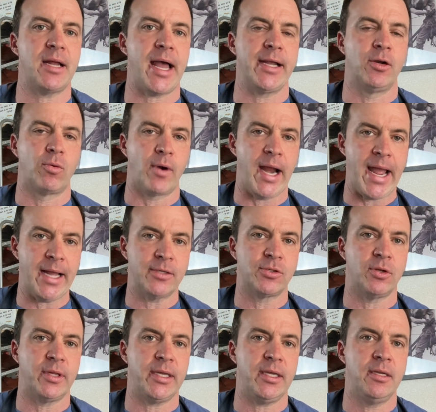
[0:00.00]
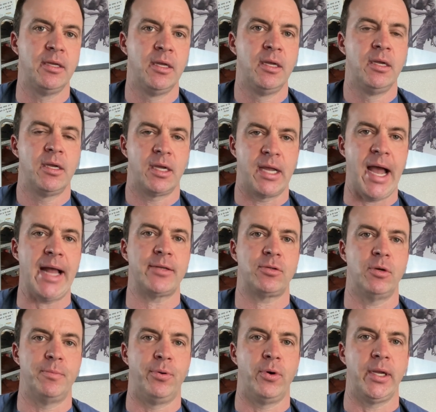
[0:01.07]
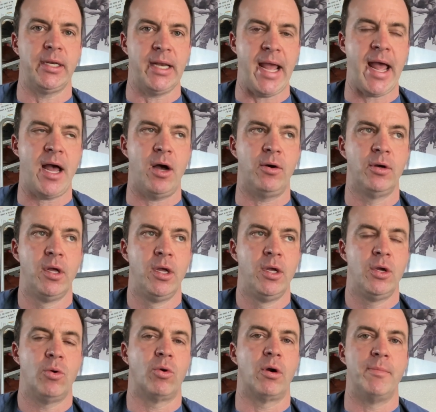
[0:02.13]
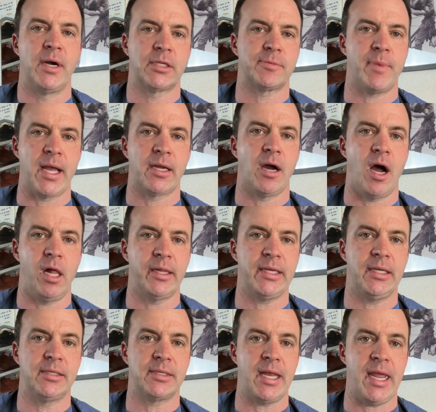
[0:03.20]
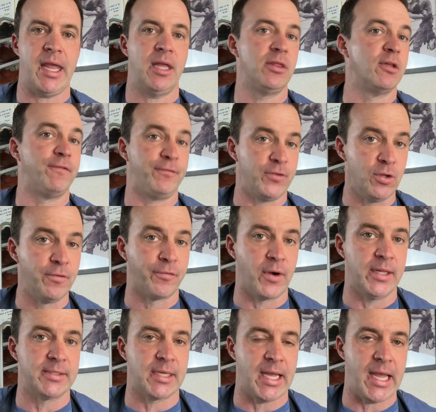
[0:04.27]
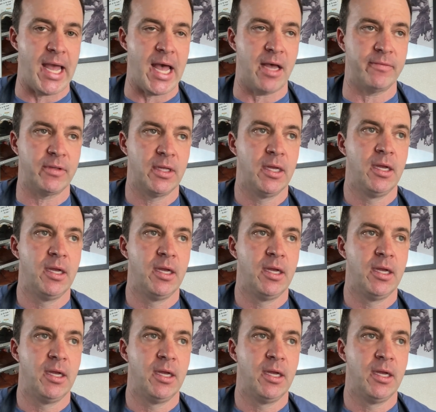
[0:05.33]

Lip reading: I gradually got to a point now where amongst my colleagues and the few friends I have,